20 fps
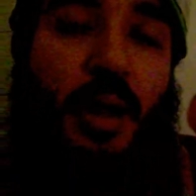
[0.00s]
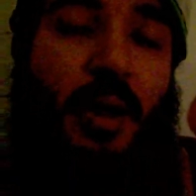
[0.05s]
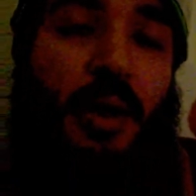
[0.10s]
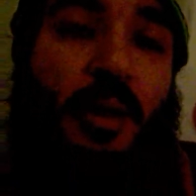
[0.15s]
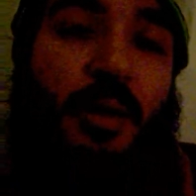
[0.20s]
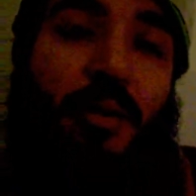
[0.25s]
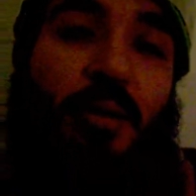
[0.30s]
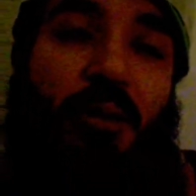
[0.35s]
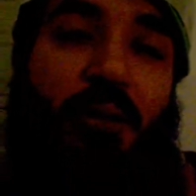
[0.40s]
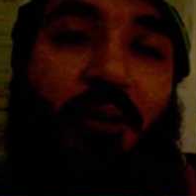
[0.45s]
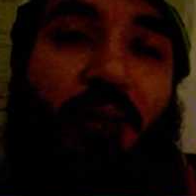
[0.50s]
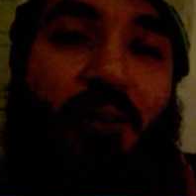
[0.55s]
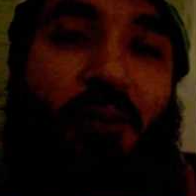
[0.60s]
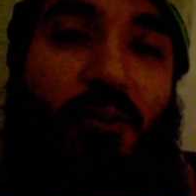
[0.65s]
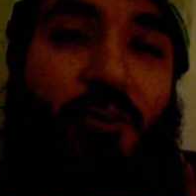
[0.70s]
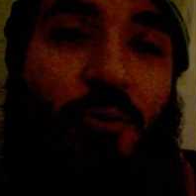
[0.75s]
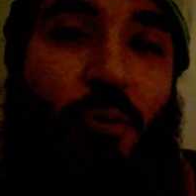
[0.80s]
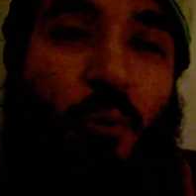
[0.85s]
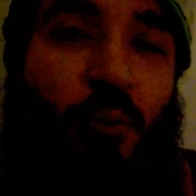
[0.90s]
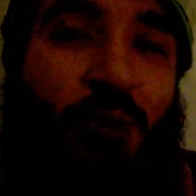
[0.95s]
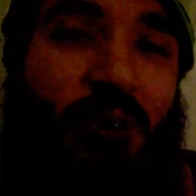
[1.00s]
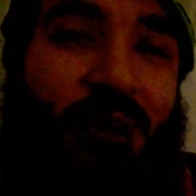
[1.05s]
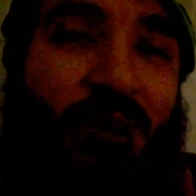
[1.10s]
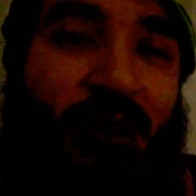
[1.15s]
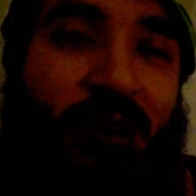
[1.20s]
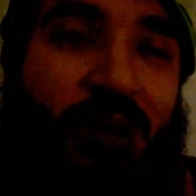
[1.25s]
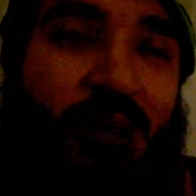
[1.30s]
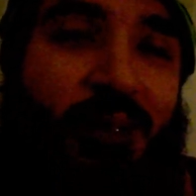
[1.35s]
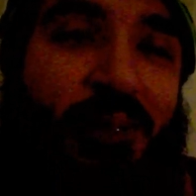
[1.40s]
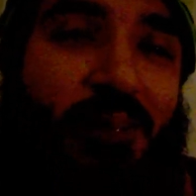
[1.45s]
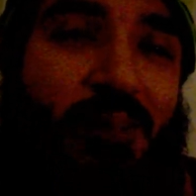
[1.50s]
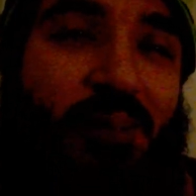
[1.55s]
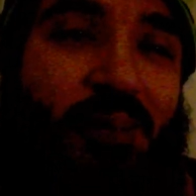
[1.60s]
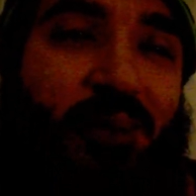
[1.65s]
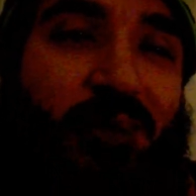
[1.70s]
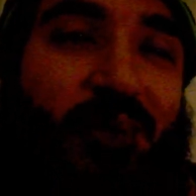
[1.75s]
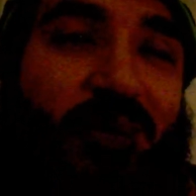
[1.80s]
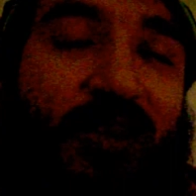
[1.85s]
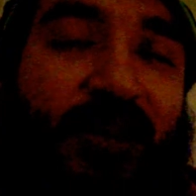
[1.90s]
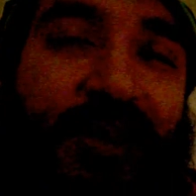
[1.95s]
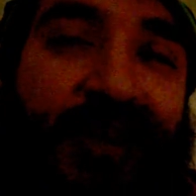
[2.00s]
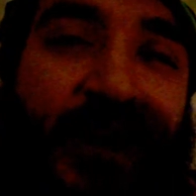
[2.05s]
and you only need the